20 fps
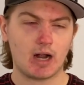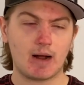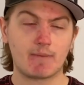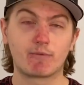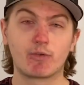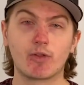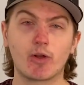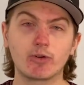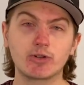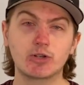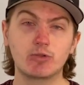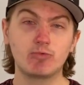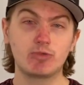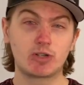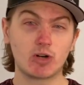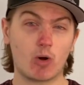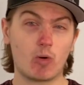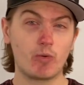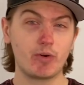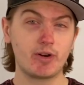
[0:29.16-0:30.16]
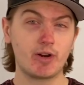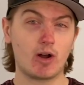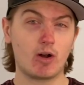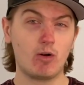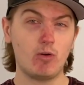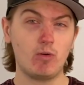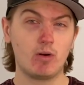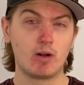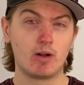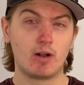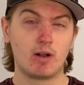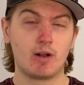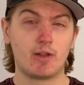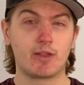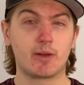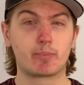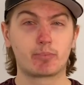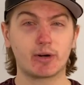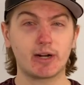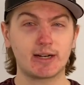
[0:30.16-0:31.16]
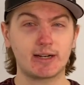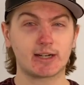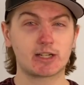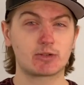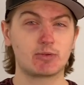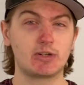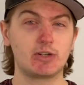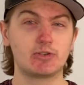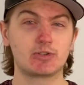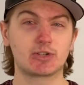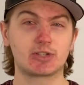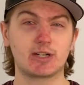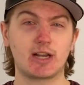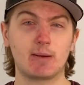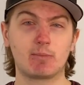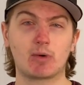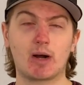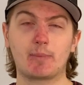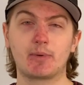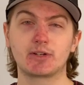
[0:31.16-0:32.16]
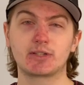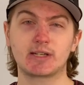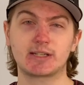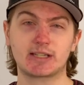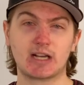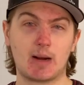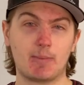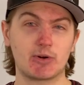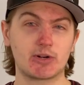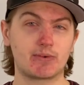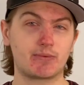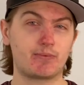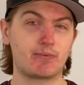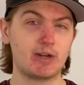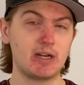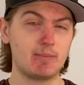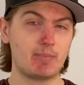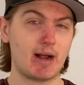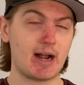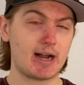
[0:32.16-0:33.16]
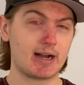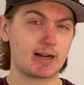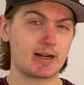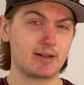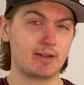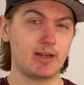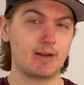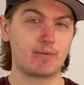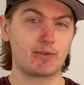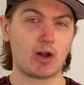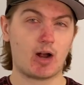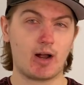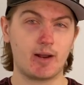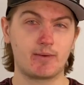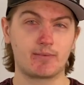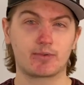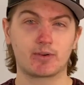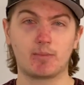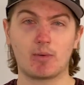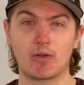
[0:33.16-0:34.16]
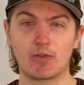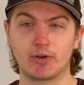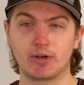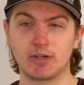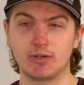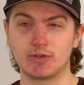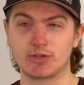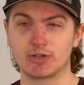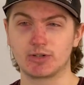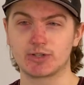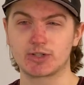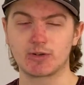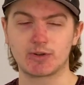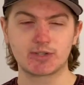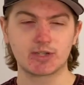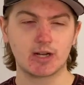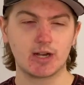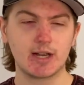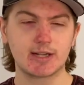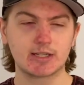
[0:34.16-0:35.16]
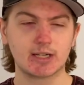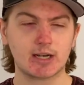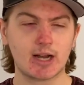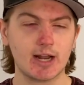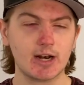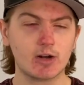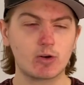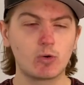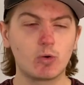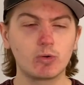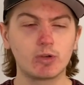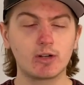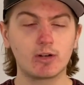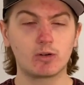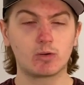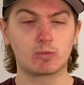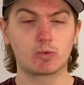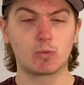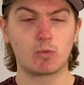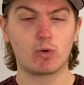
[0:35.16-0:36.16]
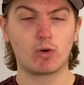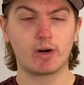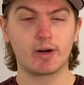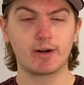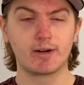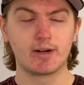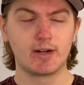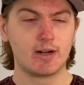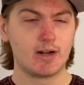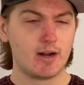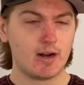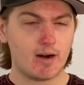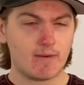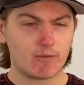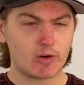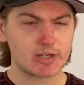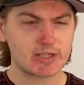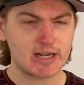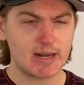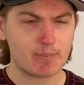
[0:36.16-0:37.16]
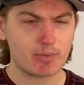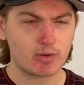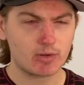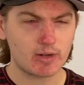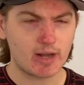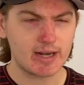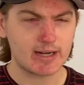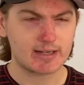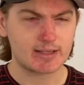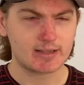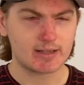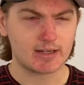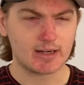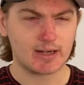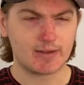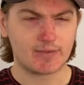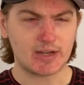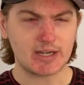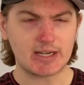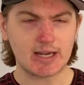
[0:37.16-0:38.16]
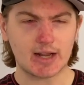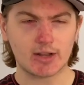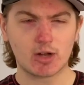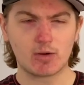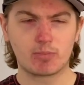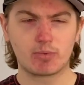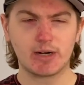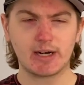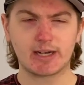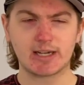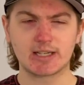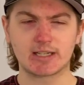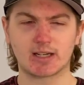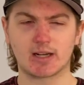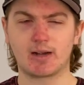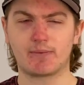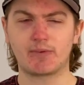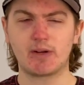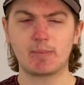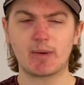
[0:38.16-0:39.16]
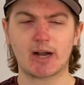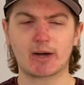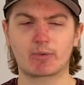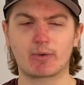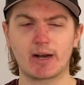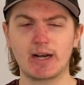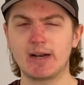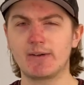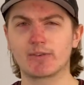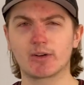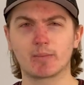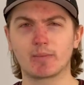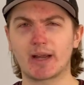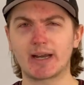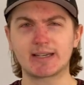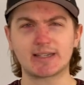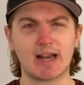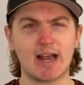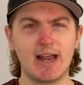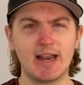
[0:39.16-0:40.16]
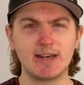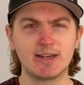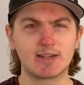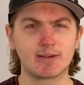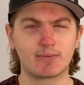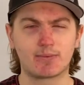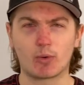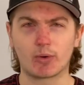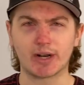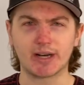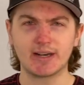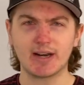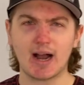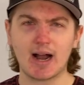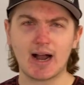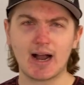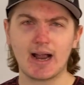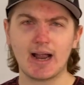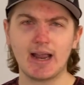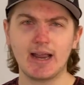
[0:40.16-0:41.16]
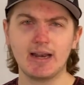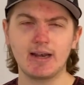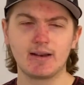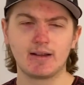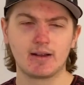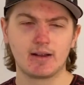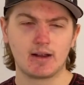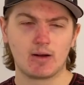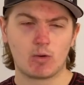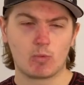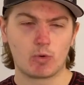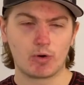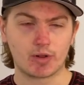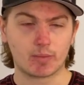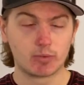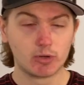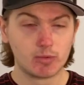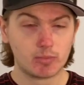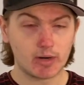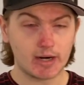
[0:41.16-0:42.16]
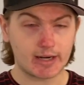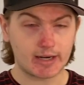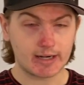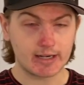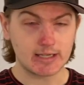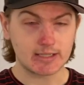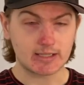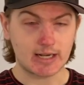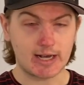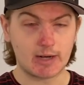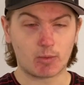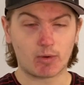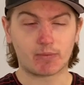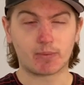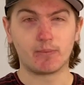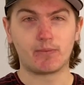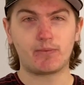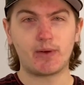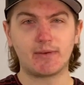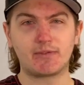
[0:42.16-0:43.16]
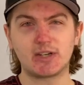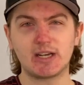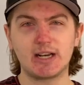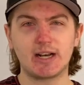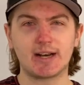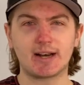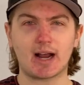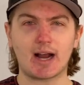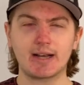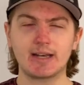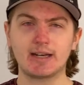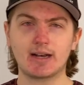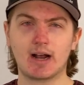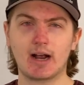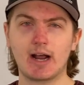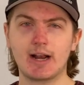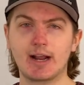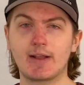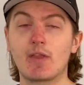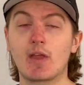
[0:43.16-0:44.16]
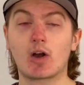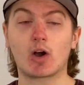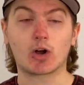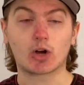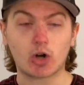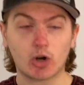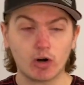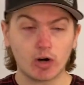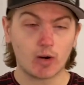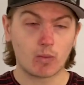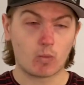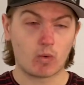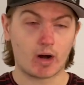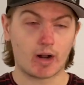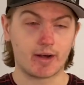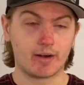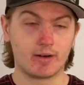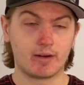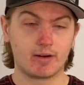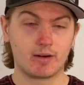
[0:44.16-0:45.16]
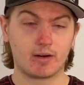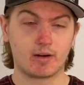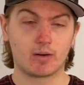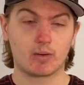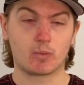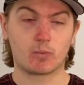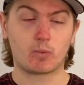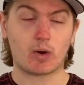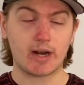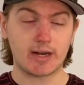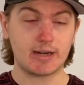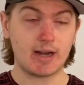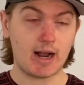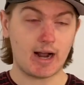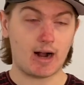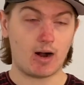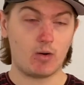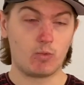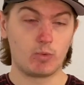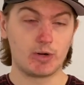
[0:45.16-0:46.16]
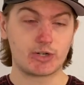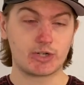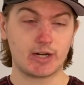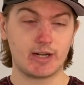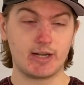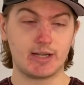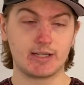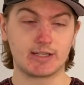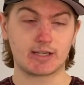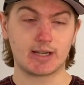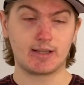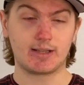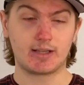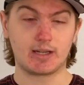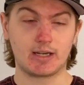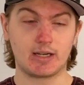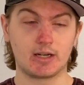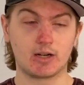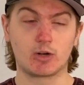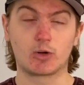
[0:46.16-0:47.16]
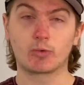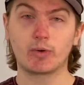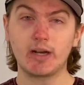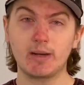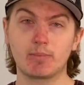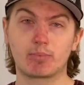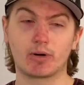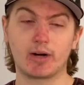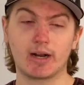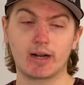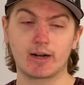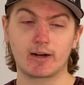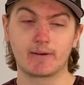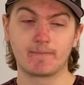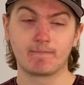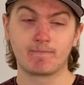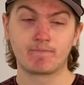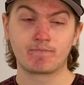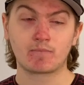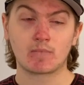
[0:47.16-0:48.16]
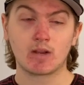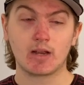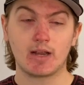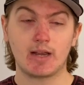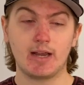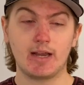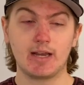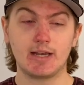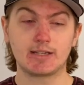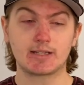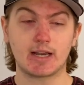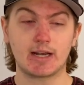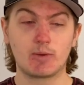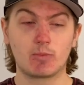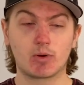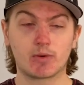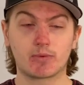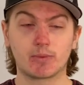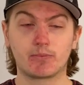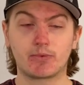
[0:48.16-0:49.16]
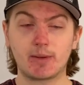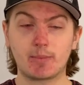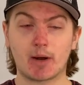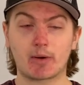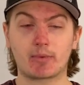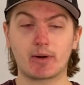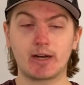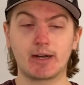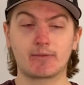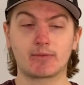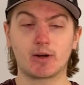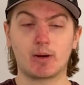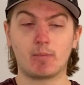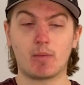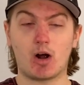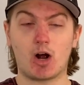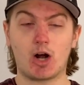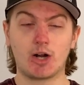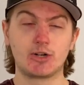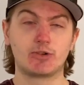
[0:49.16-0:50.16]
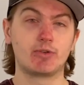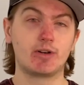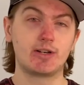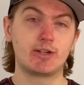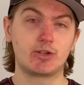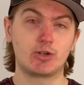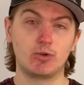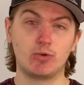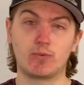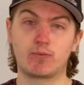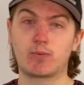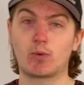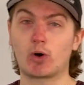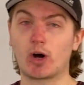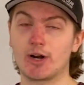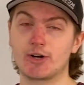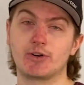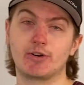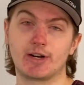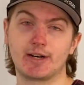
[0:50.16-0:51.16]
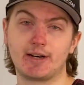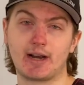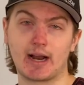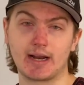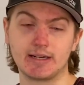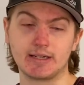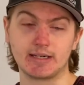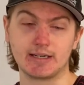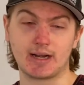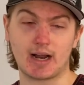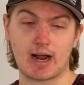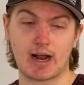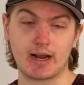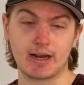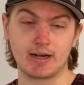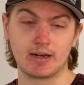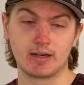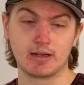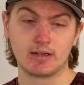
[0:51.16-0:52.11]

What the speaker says: For those who don't know, the brick next to a user's name represents how much feedback they've gotten from other users. So it's a kind of cool little reward. For example, like the yellow brick is a feedback rating from like 10 to 49, where the blue brick is anywhere from 50 to 99, and then our current one right now, which is the green brick, is anywhere from feedback rating from 100 to 499.